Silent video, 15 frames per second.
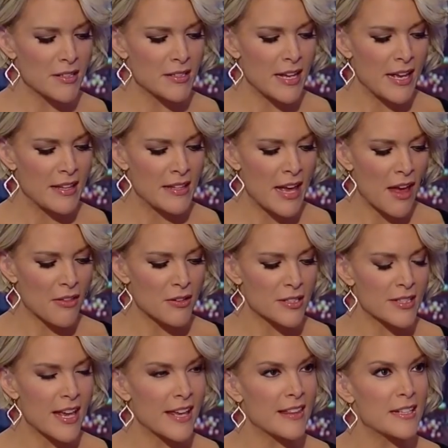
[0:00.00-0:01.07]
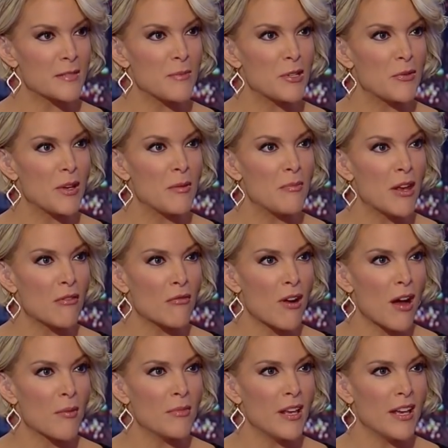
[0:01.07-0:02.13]
of State, now they're saying that's between Mitt
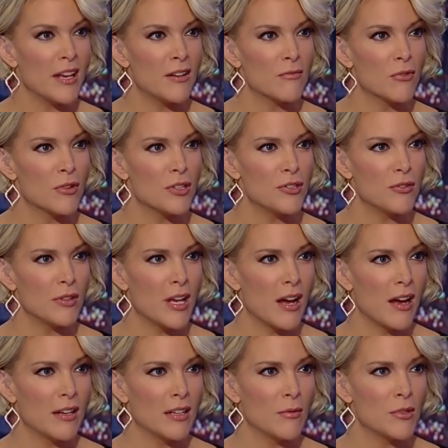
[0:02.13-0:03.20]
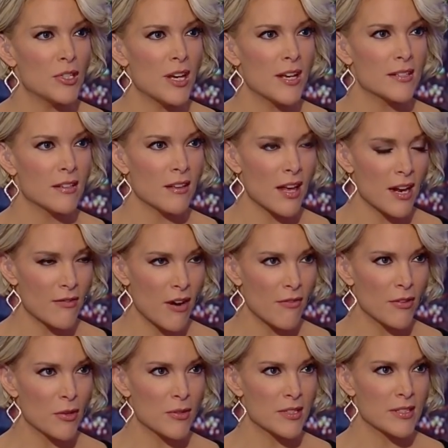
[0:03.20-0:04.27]
Romney and Rudy Giuliani, which has a lot of our
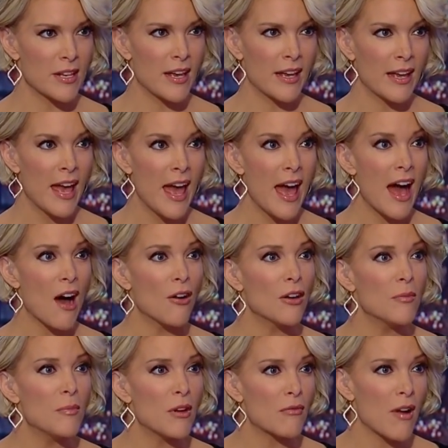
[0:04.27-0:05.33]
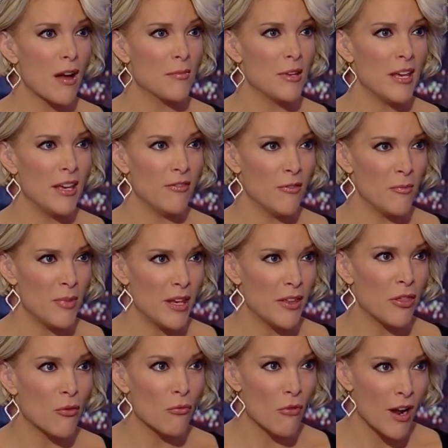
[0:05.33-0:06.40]
viewers saying, how could Mitt Romney even be
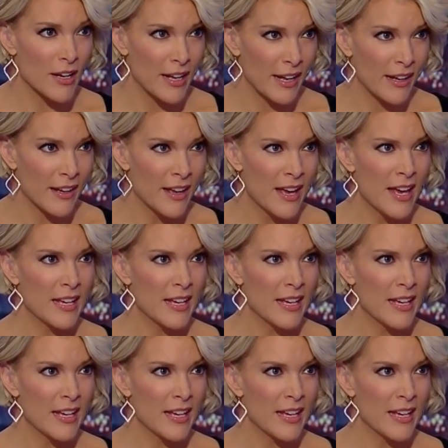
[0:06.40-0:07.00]
in the running,